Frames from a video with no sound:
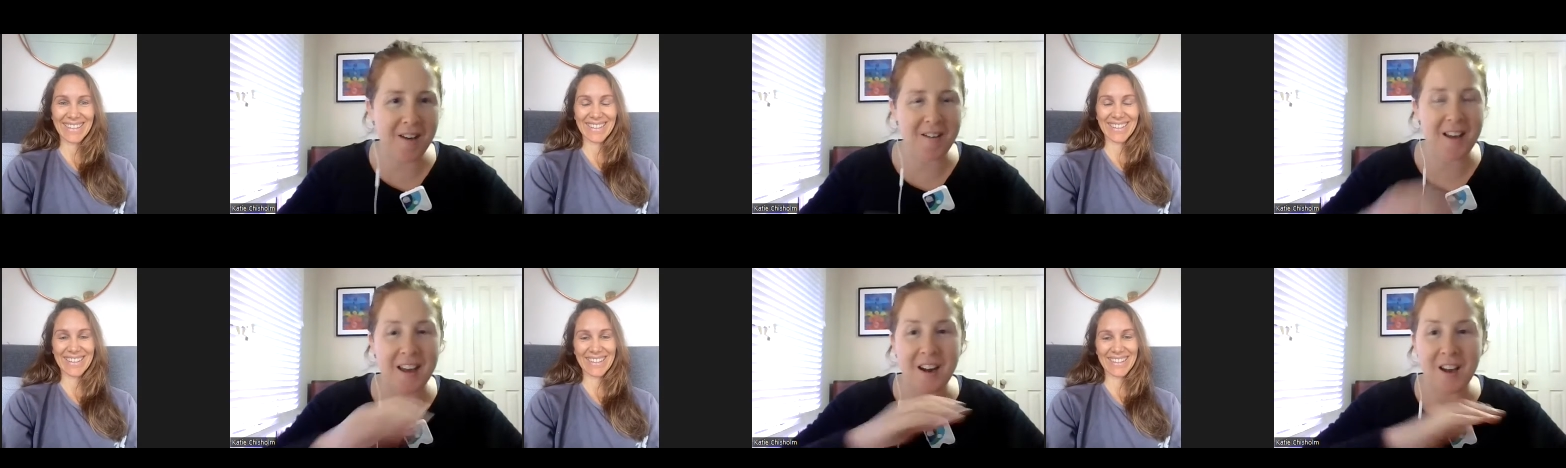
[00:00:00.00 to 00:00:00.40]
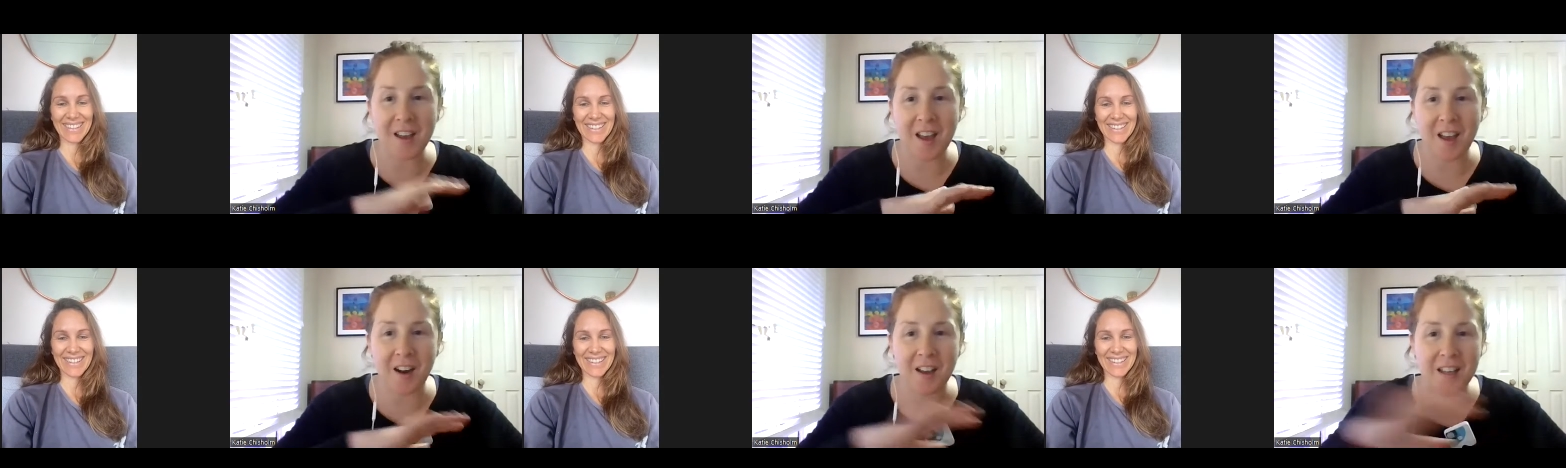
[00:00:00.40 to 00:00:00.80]
Speaker 1: And I
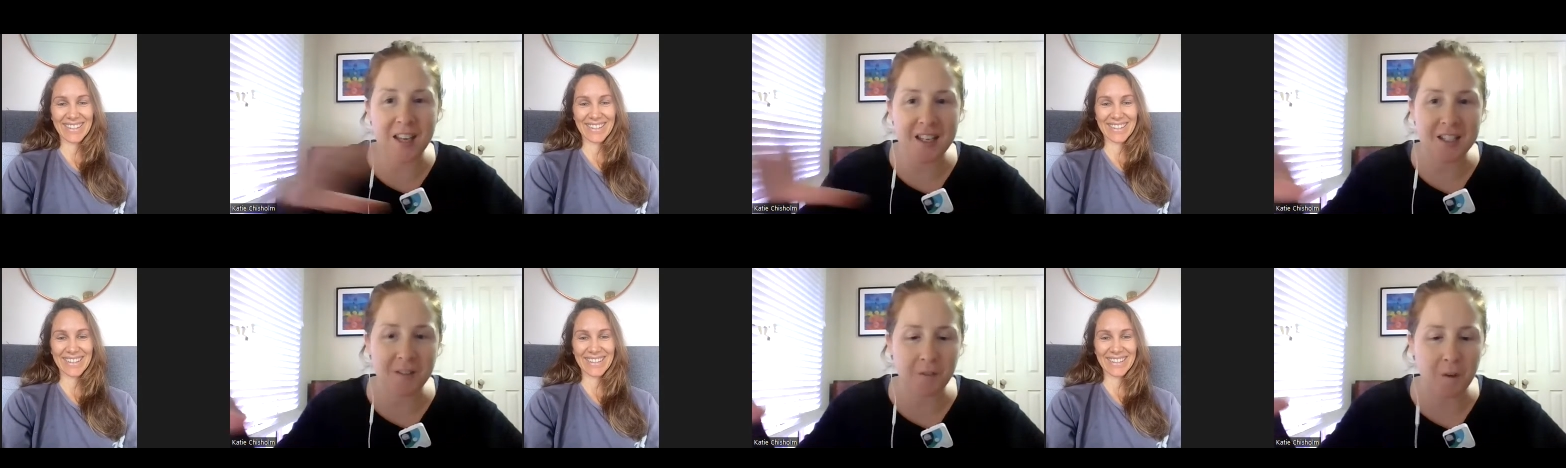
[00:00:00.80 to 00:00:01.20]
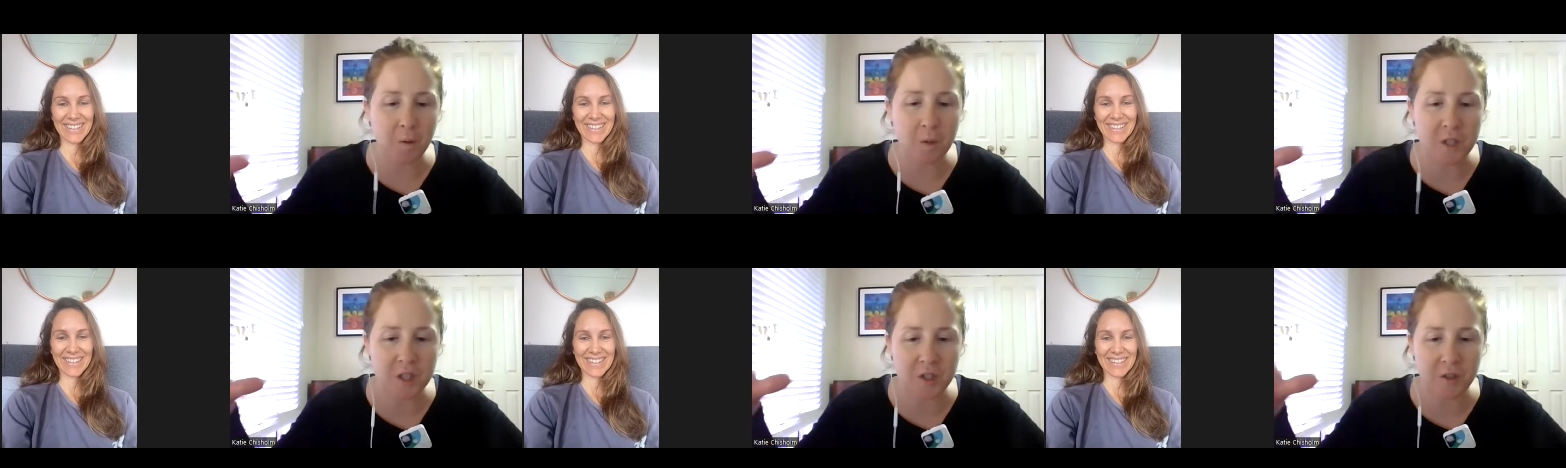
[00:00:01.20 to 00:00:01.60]
and I guess if you were
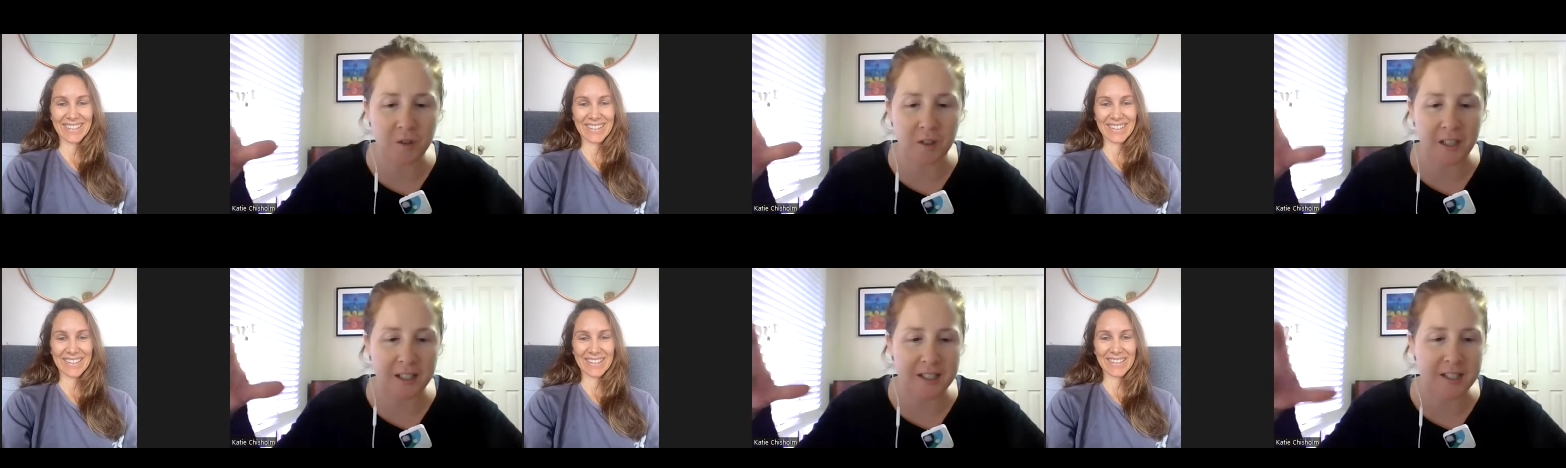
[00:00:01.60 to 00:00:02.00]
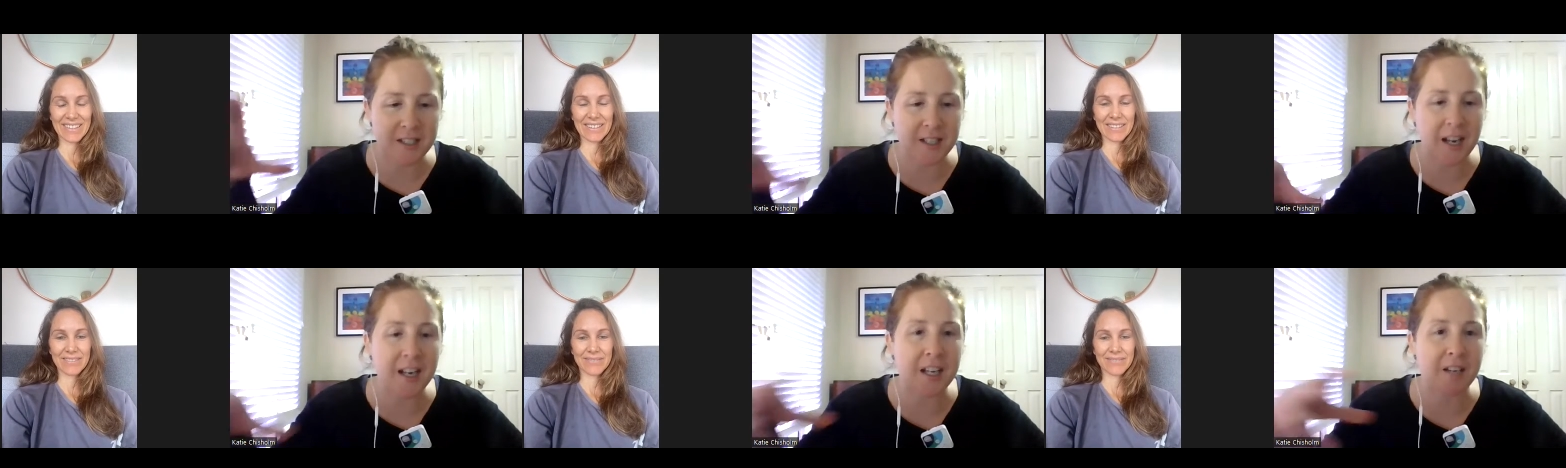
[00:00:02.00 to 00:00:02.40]
to do like a
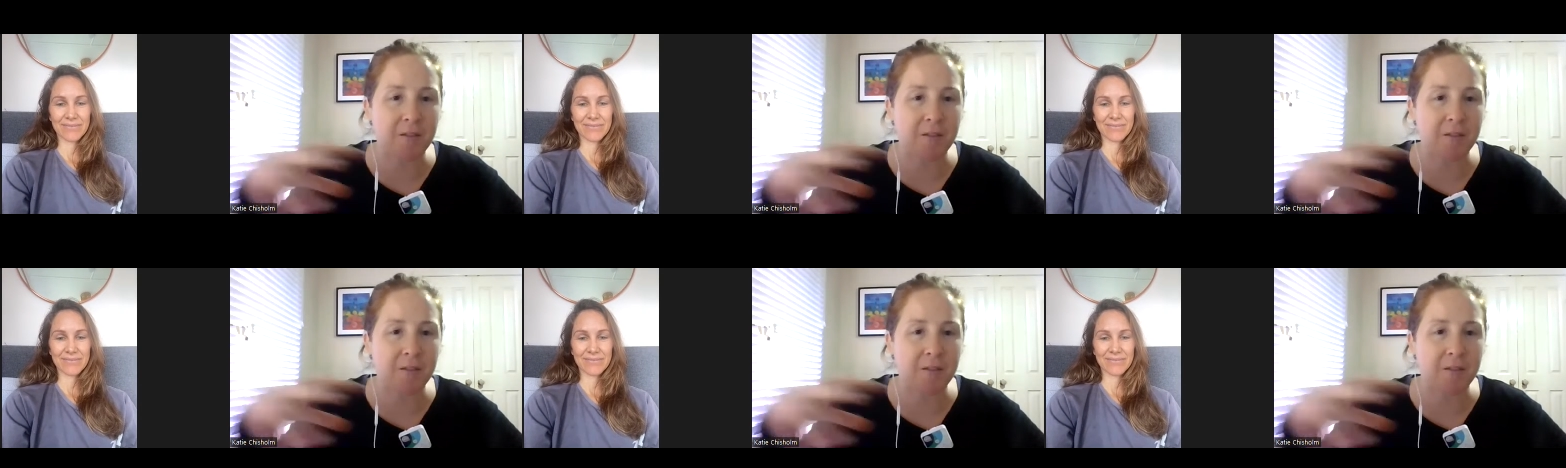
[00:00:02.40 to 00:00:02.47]
study